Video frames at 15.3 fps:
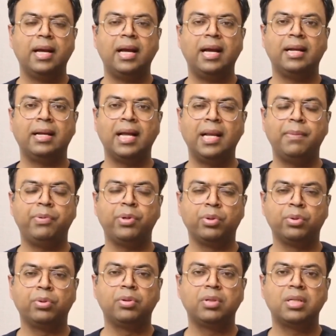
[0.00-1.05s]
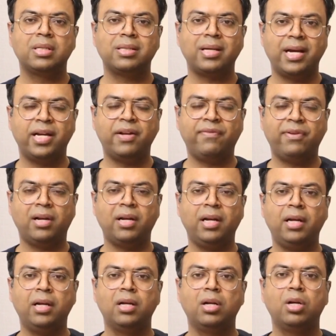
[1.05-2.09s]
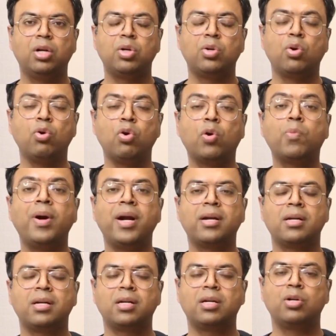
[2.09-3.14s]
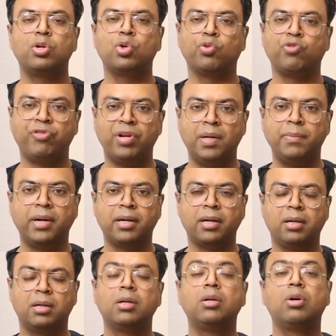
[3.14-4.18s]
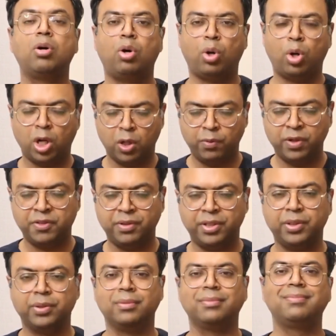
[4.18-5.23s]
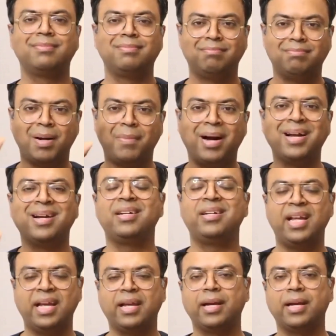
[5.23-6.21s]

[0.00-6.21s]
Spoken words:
and help you scientifically to look better, to feel better, always with you. Bye-bye. Take